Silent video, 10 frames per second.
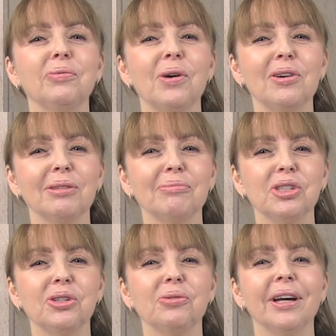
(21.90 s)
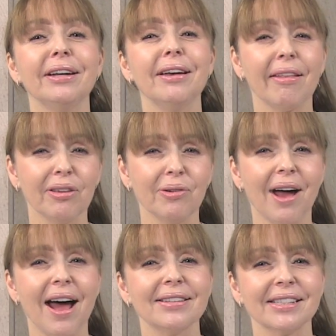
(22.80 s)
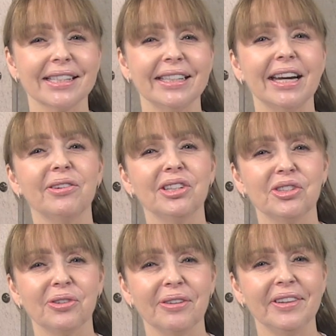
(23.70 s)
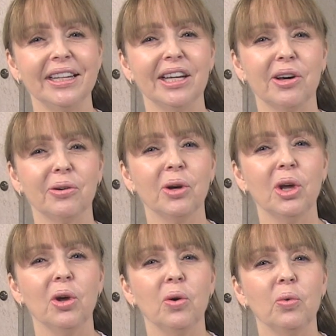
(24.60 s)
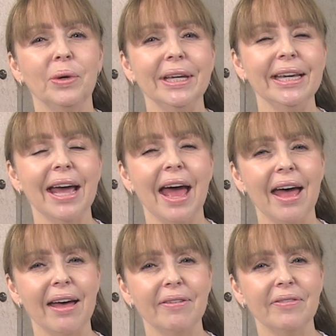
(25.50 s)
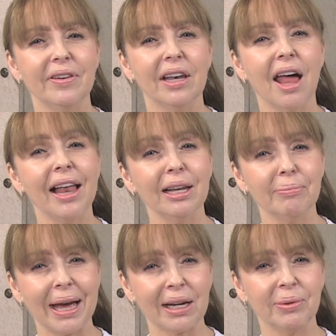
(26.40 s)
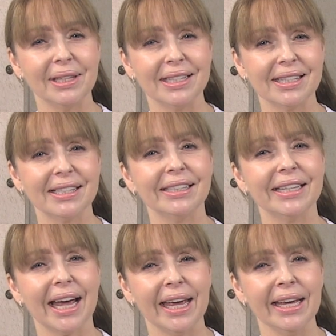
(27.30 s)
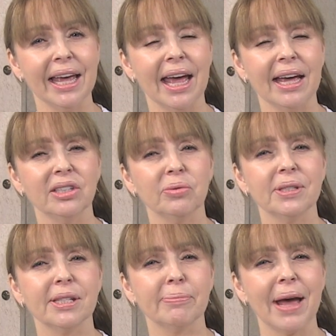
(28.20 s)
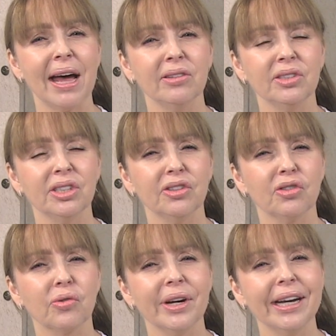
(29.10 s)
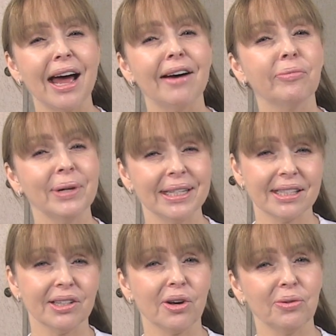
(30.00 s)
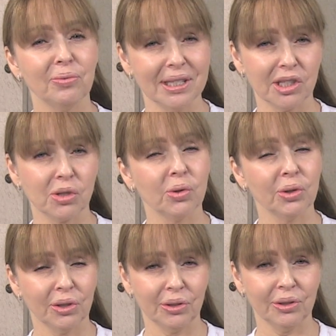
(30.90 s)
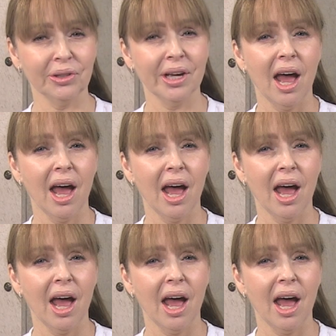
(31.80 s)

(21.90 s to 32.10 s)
welcome to another Ask Nerida Joy video. We have Laila back with us today, and it was about 3.5 weeks ago we saw her.